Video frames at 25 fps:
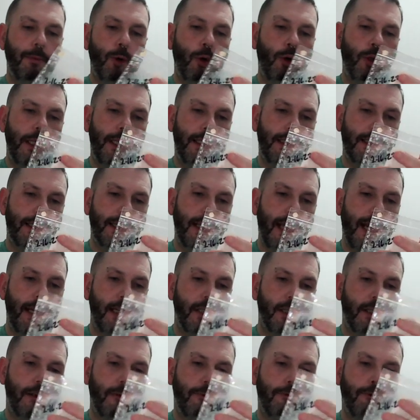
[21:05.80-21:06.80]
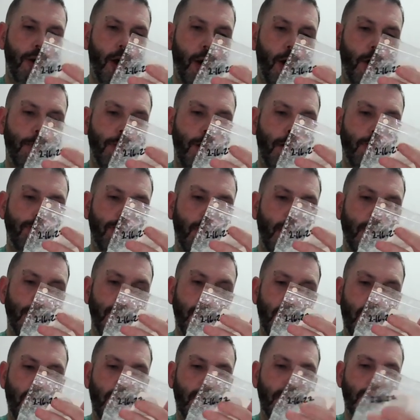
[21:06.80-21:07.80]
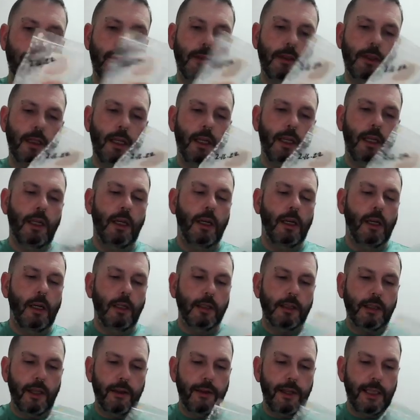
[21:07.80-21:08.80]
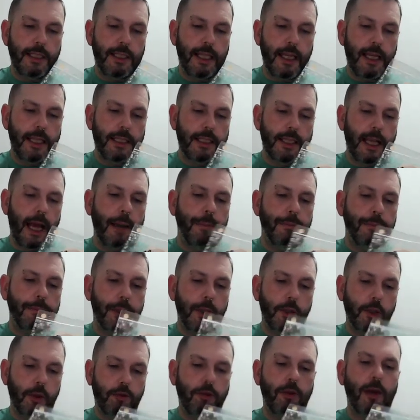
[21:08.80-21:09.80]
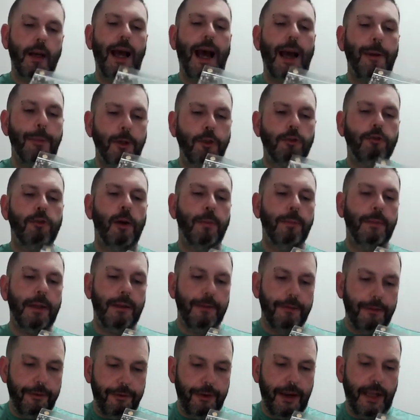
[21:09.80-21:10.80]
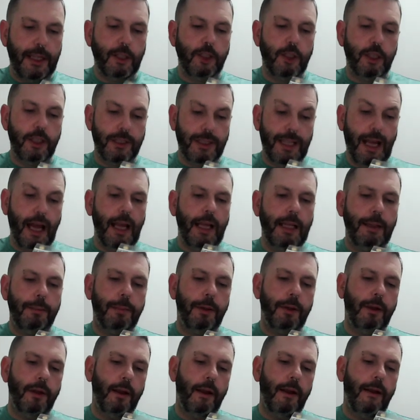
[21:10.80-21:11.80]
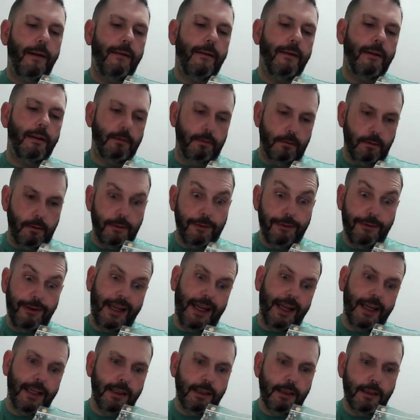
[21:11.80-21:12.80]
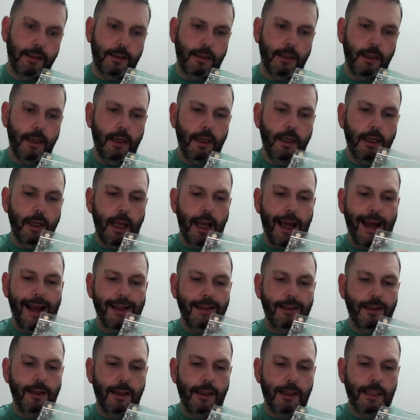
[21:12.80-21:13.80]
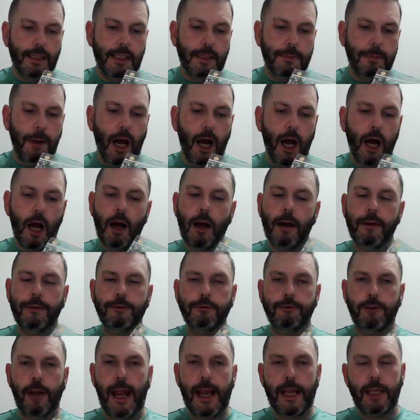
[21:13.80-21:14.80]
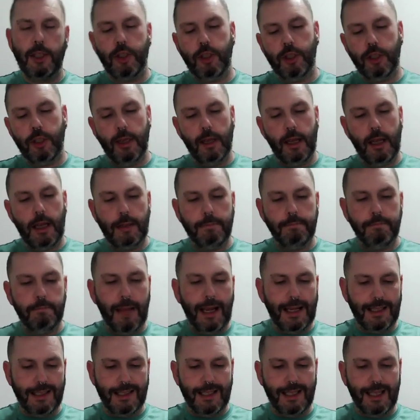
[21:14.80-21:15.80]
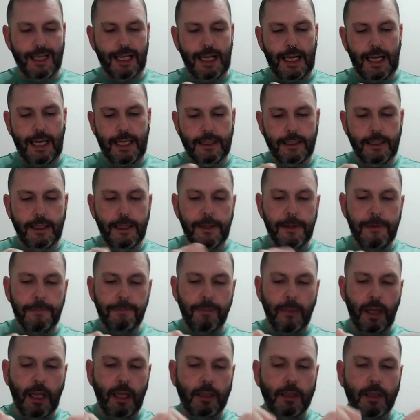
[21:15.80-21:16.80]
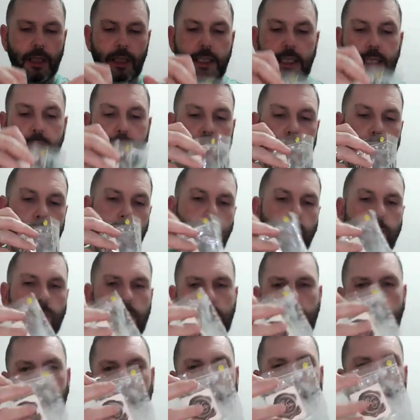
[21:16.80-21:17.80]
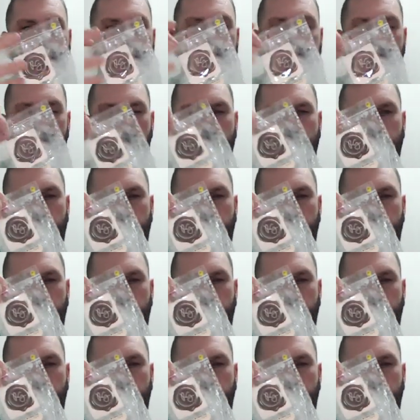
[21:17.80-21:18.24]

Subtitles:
Morning Sex from Rose Girls. So this is Abercrombie and Fitch type Fierce and Spa, Fresh and Masculine. So this is some that